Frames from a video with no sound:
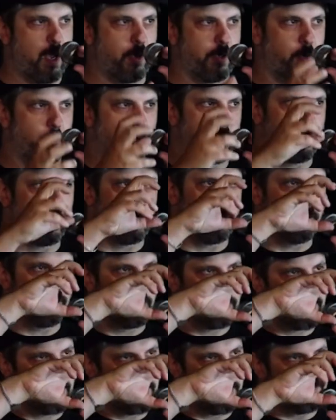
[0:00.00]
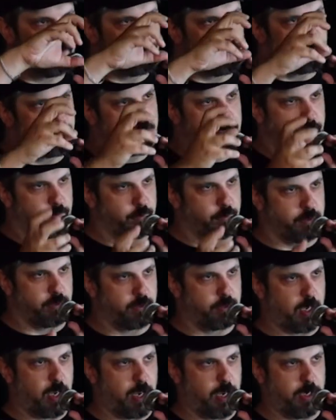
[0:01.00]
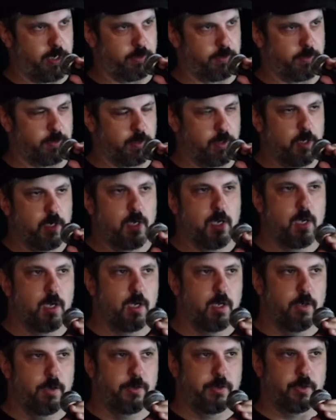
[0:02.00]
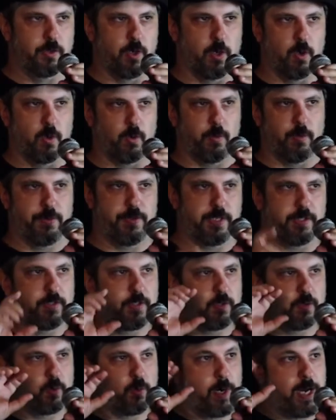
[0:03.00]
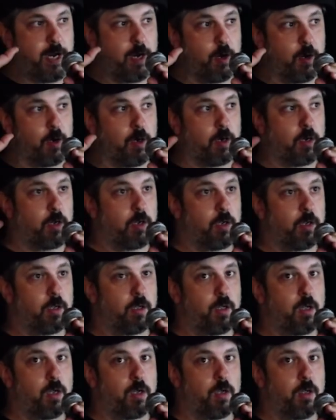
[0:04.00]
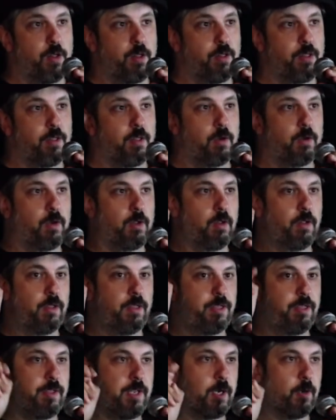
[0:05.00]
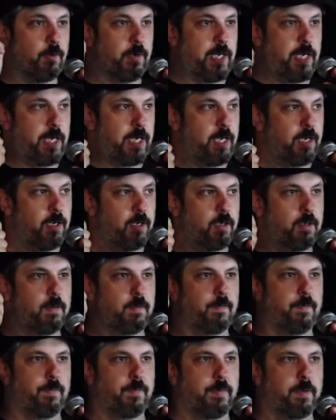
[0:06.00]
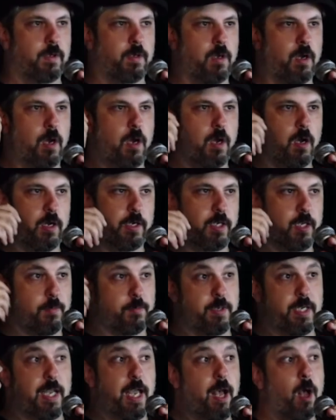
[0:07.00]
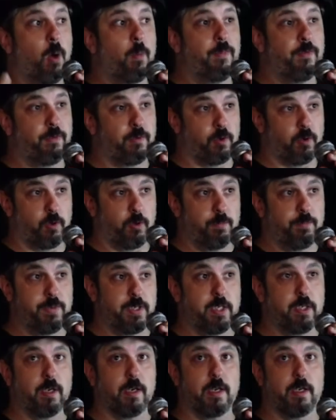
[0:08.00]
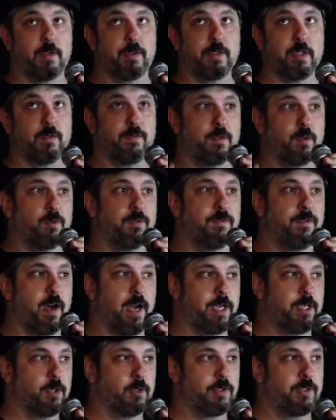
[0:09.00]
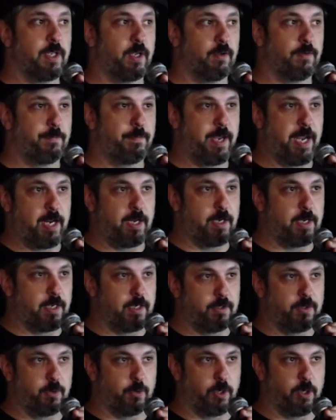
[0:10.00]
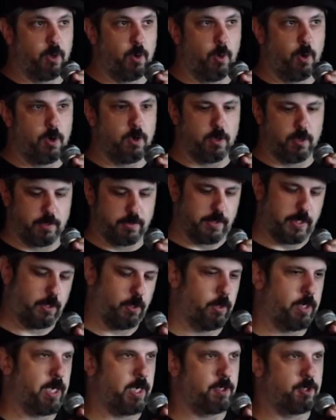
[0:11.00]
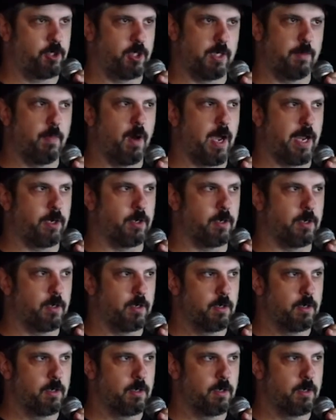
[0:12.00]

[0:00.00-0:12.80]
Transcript: and we're going to look at it from different sides. So this is where theory can be helpful, because if you find yourself painted into a corner, it's like, okay, G minor,